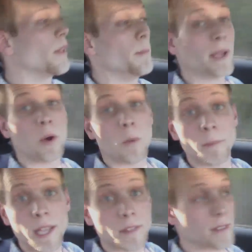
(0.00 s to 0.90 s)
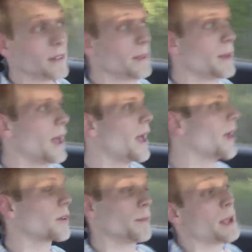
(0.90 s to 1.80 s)
the big old meats in the
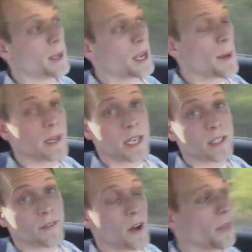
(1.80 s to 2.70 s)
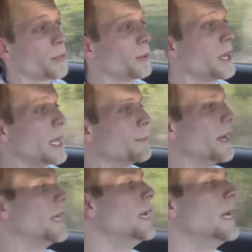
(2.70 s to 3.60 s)
back or maybe a combination of all three,
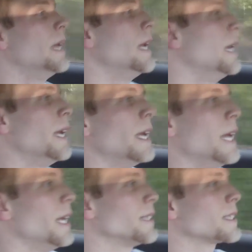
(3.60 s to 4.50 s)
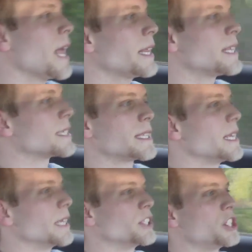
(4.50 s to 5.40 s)
but it's like this
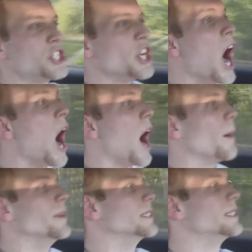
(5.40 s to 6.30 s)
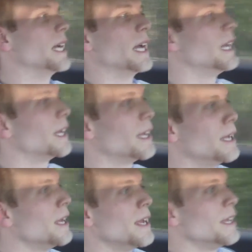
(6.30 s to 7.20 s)
thing's job is to
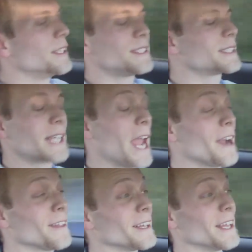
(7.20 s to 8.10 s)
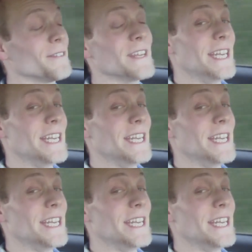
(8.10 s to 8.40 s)
scare the living